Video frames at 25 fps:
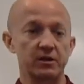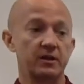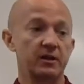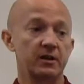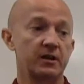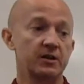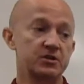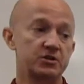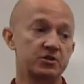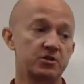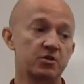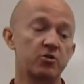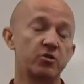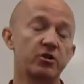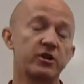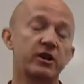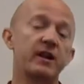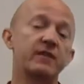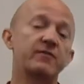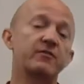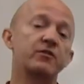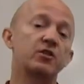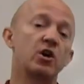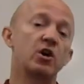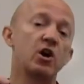and so you're going to
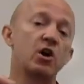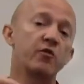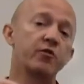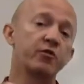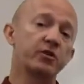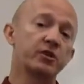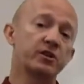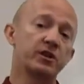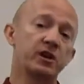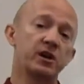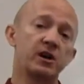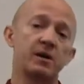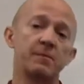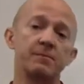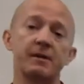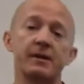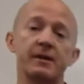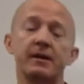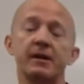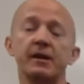have to overcome that